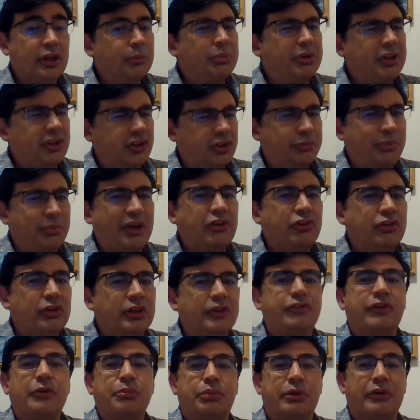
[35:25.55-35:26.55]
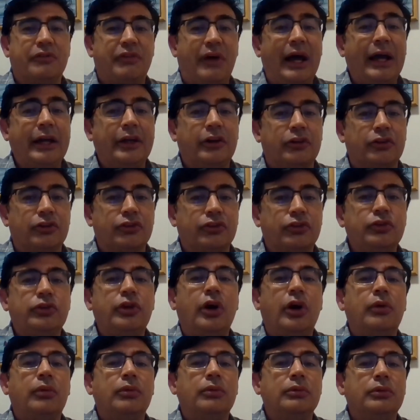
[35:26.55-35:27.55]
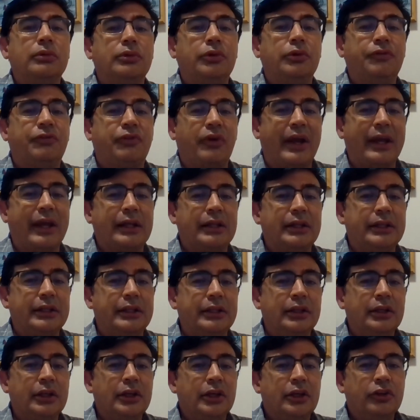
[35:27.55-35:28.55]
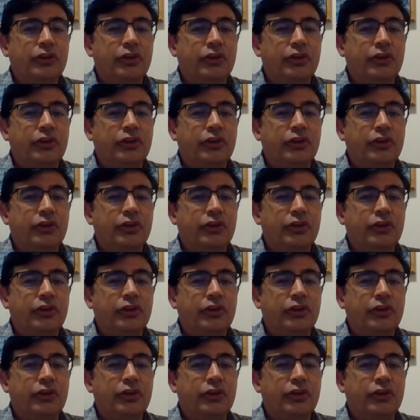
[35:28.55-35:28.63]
but especially from providers who frankly